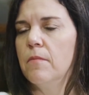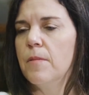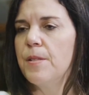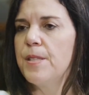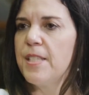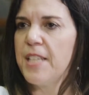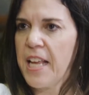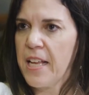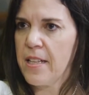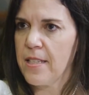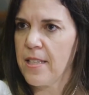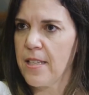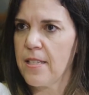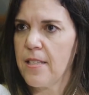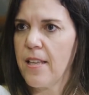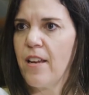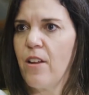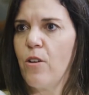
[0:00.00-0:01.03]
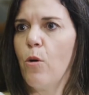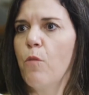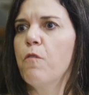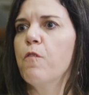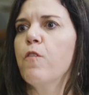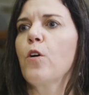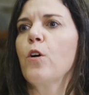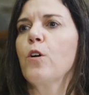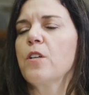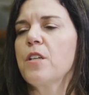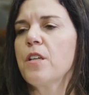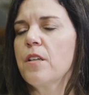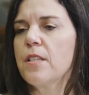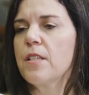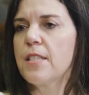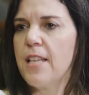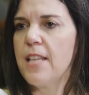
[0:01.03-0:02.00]
stances in an overt
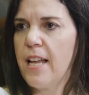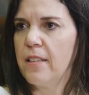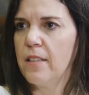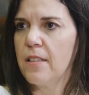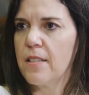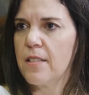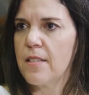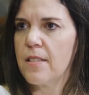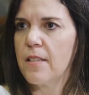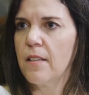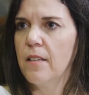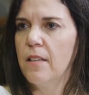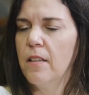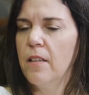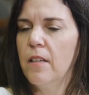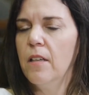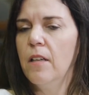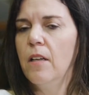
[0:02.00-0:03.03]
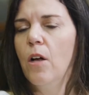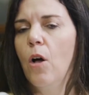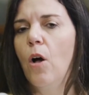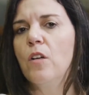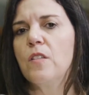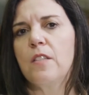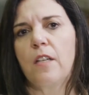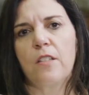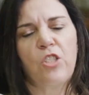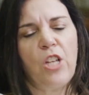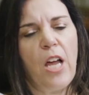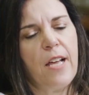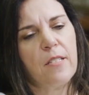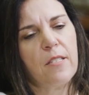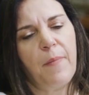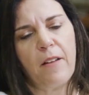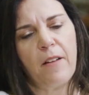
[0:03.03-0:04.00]
sense, such
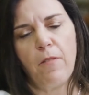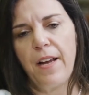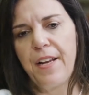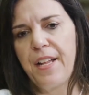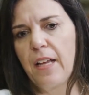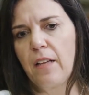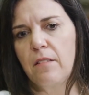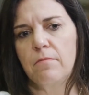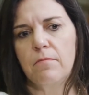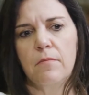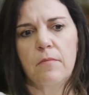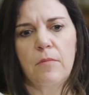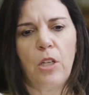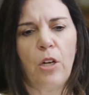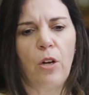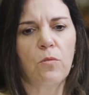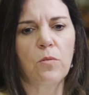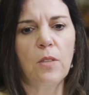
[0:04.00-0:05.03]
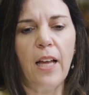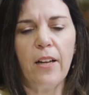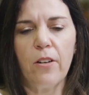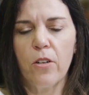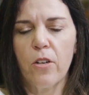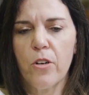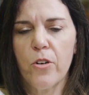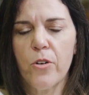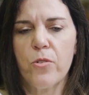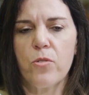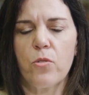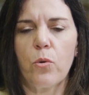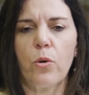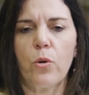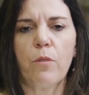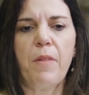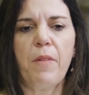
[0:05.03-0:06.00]
as by writing, letters
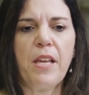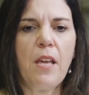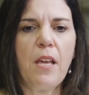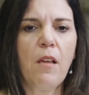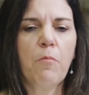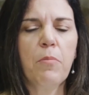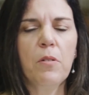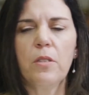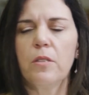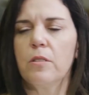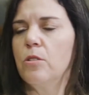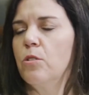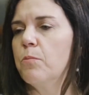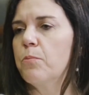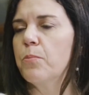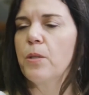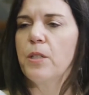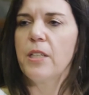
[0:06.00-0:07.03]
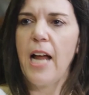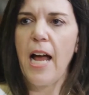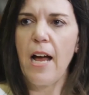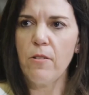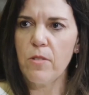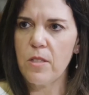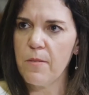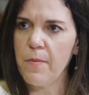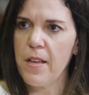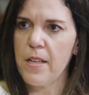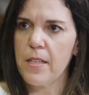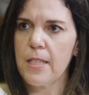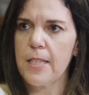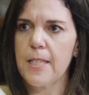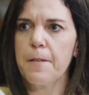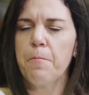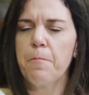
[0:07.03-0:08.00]
or making political
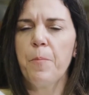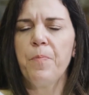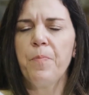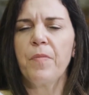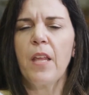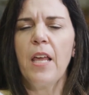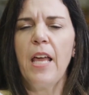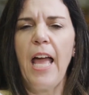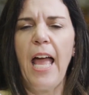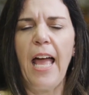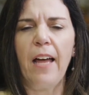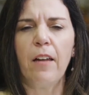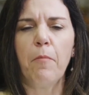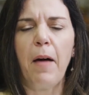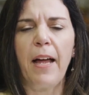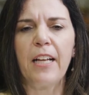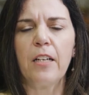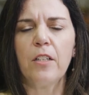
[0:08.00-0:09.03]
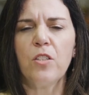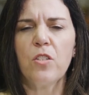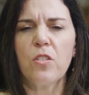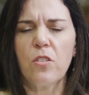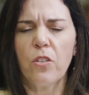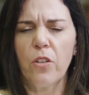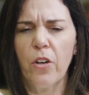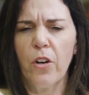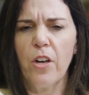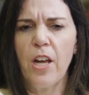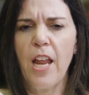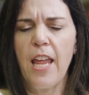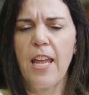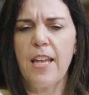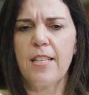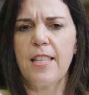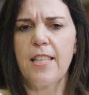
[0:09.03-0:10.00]
pronouncements. And my concern
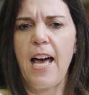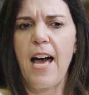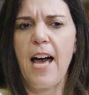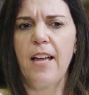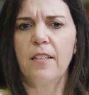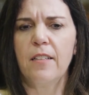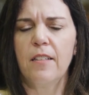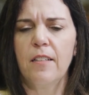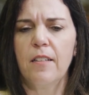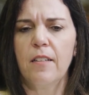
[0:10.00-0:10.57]
is that